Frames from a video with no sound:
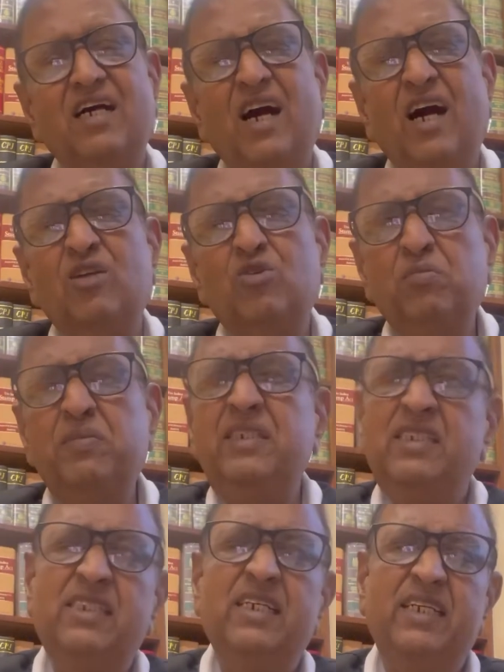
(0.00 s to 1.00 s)
are to be
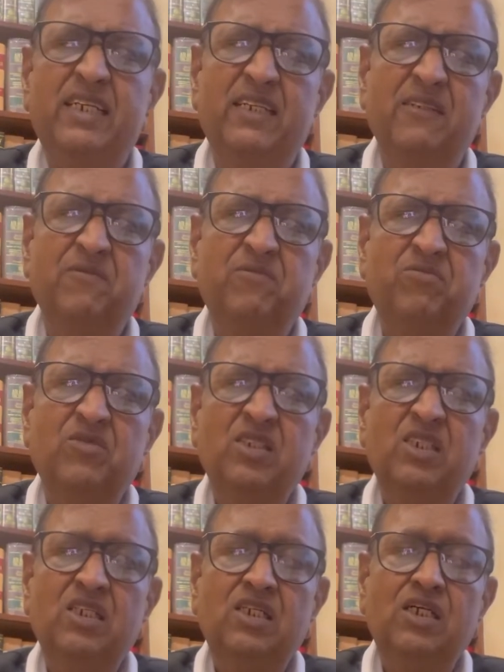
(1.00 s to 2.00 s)
stated.
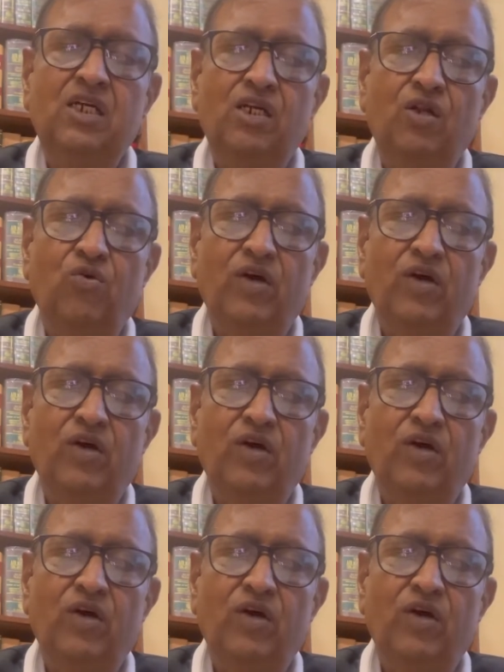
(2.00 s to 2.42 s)
Now